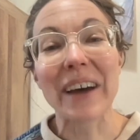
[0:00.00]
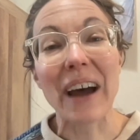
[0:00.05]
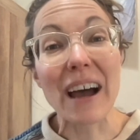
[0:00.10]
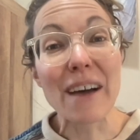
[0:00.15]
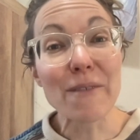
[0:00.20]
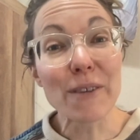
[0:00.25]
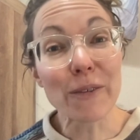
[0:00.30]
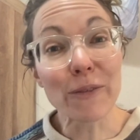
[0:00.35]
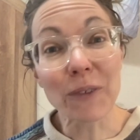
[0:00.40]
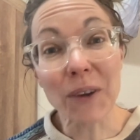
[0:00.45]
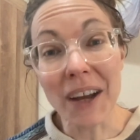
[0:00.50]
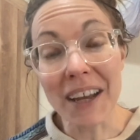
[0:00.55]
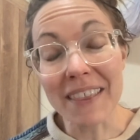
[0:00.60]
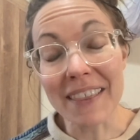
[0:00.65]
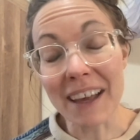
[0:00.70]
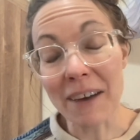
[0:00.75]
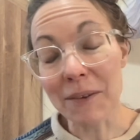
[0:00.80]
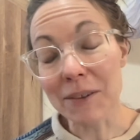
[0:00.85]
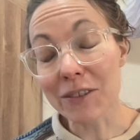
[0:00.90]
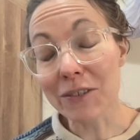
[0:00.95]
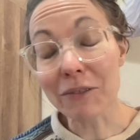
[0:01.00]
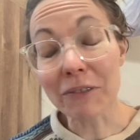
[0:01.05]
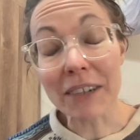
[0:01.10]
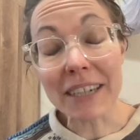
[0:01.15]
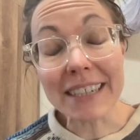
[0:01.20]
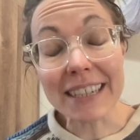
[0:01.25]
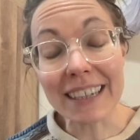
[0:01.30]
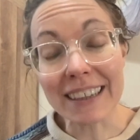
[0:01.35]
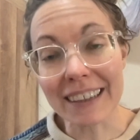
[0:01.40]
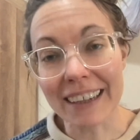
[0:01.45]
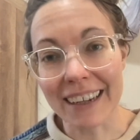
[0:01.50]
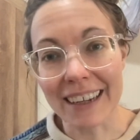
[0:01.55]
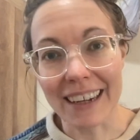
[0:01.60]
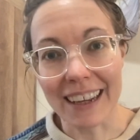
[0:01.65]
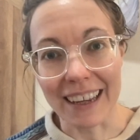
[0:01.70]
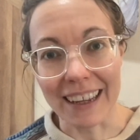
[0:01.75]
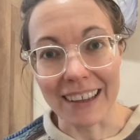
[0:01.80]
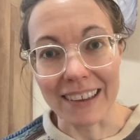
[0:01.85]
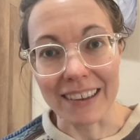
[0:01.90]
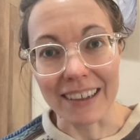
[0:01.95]
I have a friend that was recently in
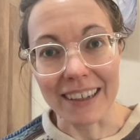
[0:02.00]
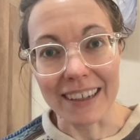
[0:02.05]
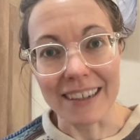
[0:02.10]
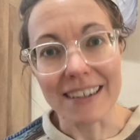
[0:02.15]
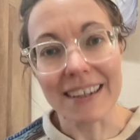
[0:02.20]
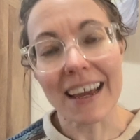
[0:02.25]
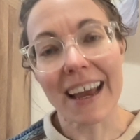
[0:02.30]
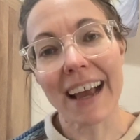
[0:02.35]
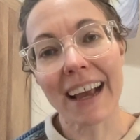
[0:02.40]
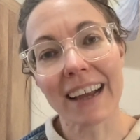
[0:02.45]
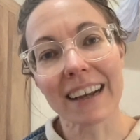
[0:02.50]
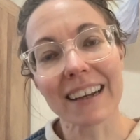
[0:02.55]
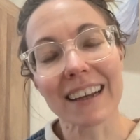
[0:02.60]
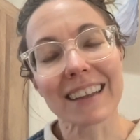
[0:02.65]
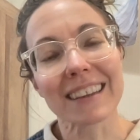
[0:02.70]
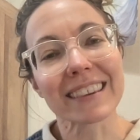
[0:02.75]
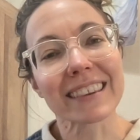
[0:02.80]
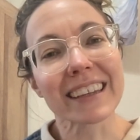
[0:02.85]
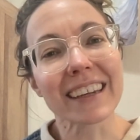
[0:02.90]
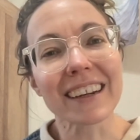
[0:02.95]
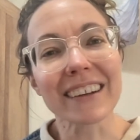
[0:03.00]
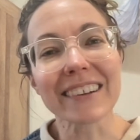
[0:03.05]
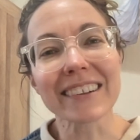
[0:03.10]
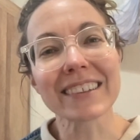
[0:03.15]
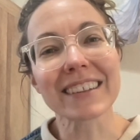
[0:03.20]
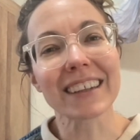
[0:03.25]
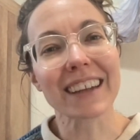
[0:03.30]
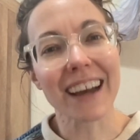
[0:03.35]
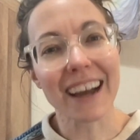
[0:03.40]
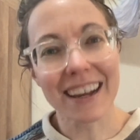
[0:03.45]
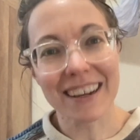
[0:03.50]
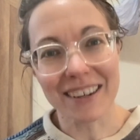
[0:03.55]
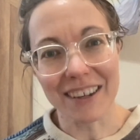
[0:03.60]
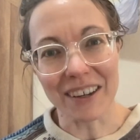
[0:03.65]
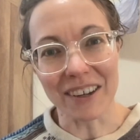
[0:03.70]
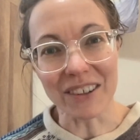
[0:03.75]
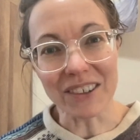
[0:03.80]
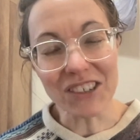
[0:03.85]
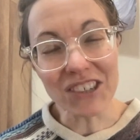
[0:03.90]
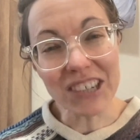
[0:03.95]
England, and little did I
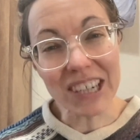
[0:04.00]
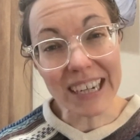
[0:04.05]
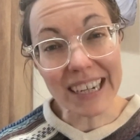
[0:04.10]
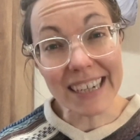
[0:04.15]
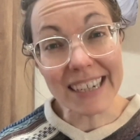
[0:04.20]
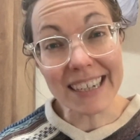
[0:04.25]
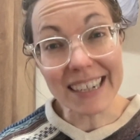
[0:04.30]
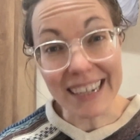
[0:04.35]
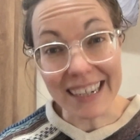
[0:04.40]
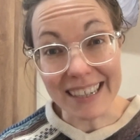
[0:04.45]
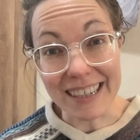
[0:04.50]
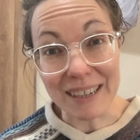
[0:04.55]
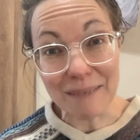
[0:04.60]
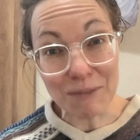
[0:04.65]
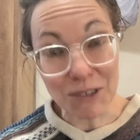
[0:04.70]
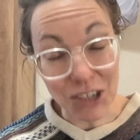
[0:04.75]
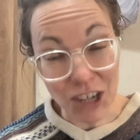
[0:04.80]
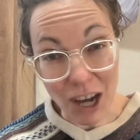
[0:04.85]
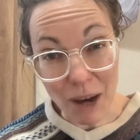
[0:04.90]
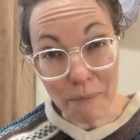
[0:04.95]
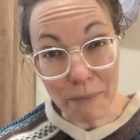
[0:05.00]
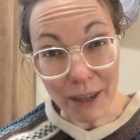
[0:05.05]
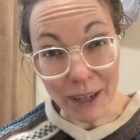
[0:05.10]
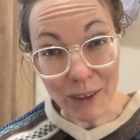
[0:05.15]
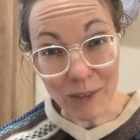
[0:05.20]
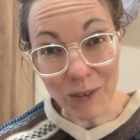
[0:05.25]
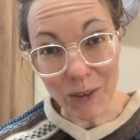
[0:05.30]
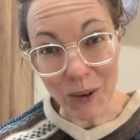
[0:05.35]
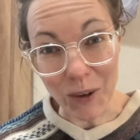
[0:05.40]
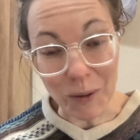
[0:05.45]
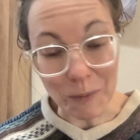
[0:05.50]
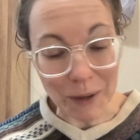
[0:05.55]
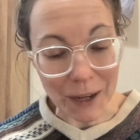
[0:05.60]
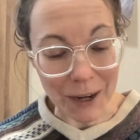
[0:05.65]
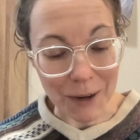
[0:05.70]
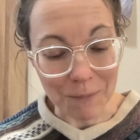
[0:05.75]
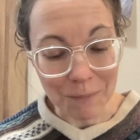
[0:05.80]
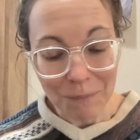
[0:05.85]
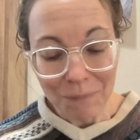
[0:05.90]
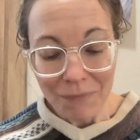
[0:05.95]
know, she did some shopping for
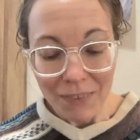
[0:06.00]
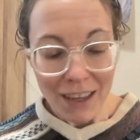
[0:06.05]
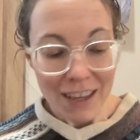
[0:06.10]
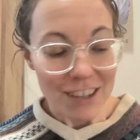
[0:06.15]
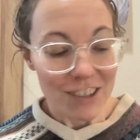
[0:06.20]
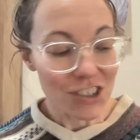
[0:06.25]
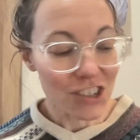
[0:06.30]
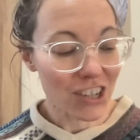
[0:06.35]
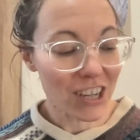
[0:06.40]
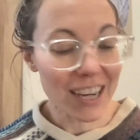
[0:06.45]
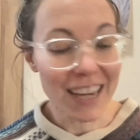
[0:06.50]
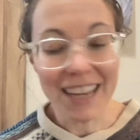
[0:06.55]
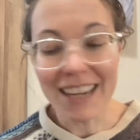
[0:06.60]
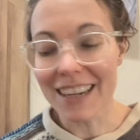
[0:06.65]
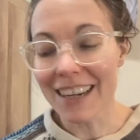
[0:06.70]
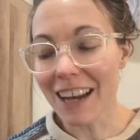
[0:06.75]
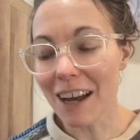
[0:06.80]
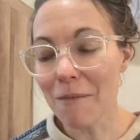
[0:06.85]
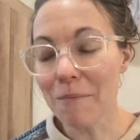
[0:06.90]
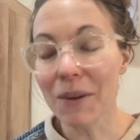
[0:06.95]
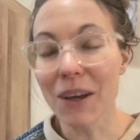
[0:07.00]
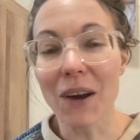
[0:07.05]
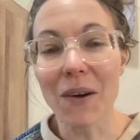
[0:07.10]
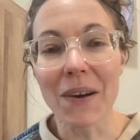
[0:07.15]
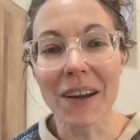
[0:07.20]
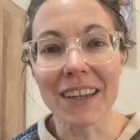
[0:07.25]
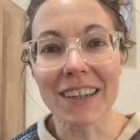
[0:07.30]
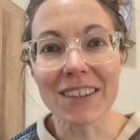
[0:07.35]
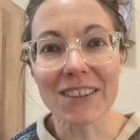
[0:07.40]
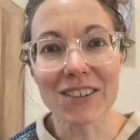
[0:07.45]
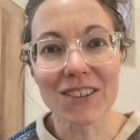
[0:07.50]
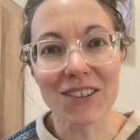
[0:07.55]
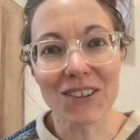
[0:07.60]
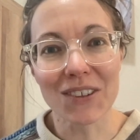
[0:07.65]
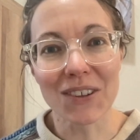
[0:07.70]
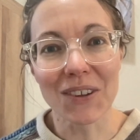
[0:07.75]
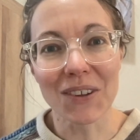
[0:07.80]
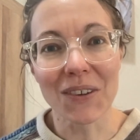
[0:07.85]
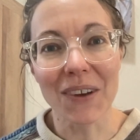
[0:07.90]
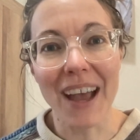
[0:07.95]
me. She ended up going
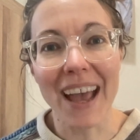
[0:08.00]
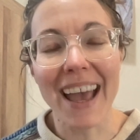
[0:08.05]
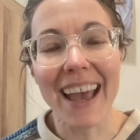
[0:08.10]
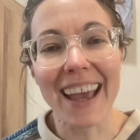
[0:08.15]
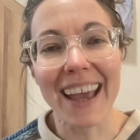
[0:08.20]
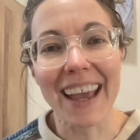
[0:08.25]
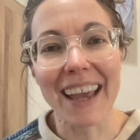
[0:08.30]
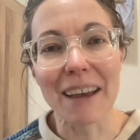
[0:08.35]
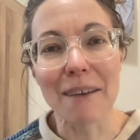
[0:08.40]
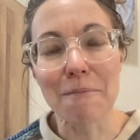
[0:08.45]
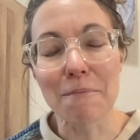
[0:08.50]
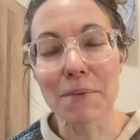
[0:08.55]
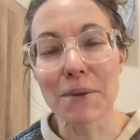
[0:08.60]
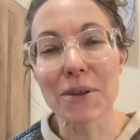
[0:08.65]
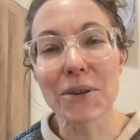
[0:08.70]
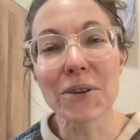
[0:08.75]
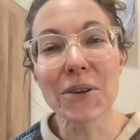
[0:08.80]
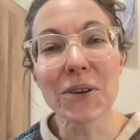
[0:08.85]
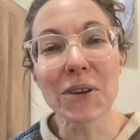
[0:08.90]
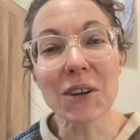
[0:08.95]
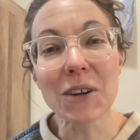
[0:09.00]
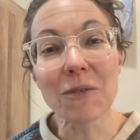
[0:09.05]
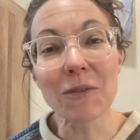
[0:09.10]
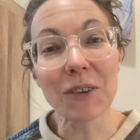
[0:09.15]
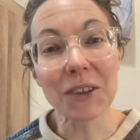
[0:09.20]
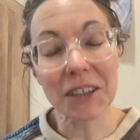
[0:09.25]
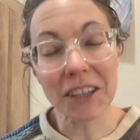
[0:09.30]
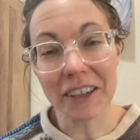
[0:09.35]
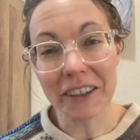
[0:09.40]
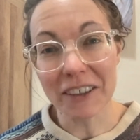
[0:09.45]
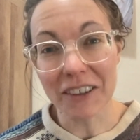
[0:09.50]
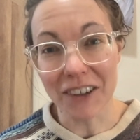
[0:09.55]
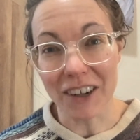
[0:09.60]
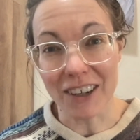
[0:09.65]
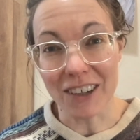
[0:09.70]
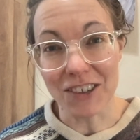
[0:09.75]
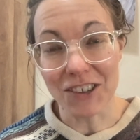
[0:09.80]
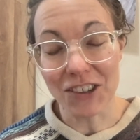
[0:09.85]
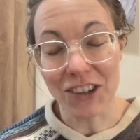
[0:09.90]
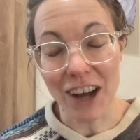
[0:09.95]
to a beautiful little
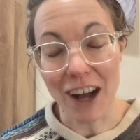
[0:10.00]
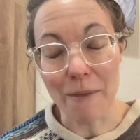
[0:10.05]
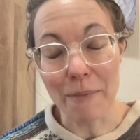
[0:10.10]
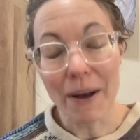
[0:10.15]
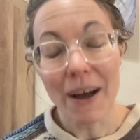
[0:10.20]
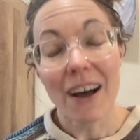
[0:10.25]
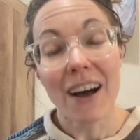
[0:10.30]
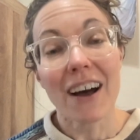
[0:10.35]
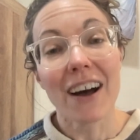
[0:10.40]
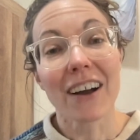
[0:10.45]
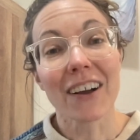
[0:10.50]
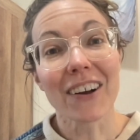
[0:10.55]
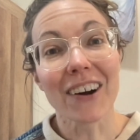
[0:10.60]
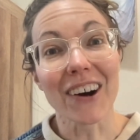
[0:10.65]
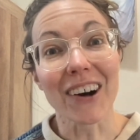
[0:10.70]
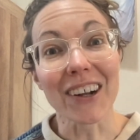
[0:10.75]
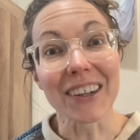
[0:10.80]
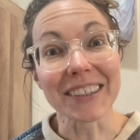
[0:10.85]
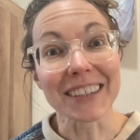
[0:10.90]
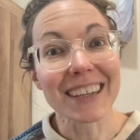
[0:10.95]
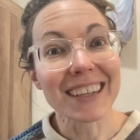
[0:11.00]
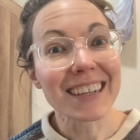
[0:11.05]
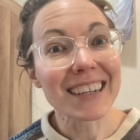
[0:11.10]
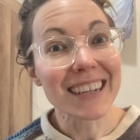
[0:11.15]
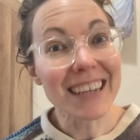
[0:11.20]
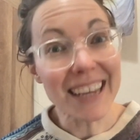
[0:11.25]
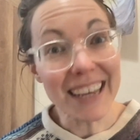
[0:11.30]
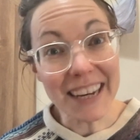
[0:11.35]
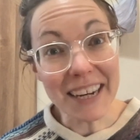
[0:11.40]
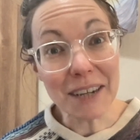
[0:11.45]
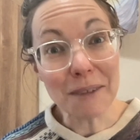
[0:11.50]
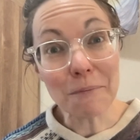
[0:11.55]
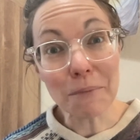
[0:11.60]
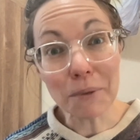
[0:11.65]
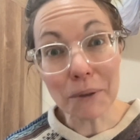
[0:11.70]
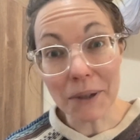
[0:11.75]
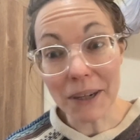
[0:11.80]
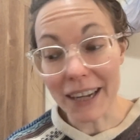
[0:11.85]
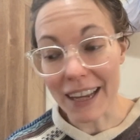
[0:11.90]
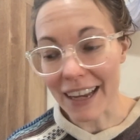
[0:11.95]
yarn shop called Knitting
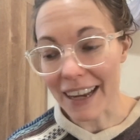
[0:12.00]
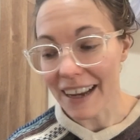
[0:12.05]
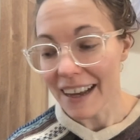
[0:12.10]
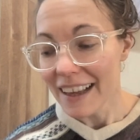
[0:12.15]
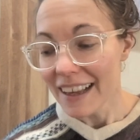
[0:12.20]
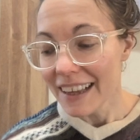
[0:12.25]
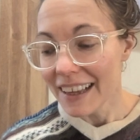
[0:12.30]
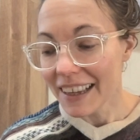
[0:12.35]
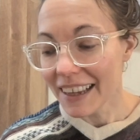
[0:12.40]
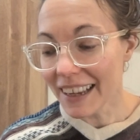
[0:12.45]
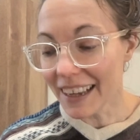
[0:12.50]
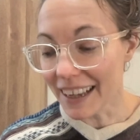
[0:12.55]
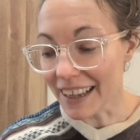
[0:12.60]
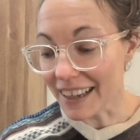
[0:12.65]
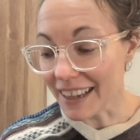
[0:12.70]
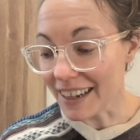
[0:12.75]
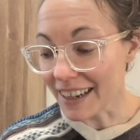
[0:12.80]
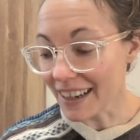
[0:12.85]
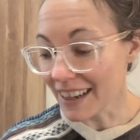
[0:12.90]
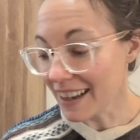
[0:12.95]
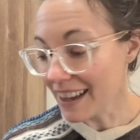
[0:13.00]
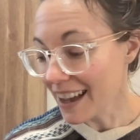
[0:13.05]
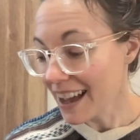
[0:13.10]
Pretty in